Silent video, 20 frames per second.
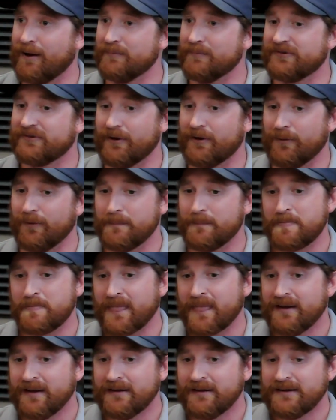So
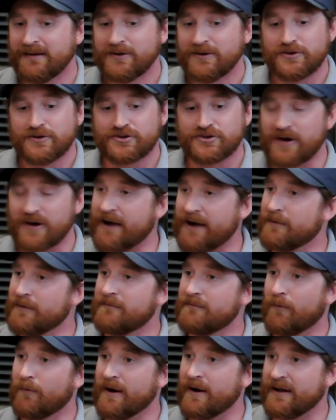try to
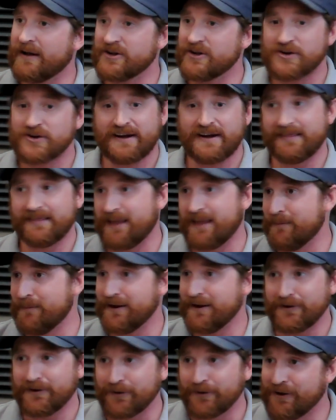avoid it. Try to
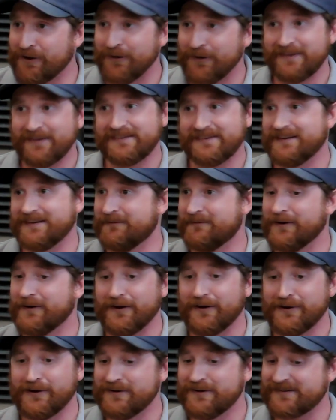limit your use if you're
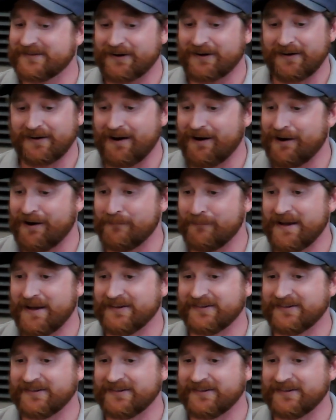a user, and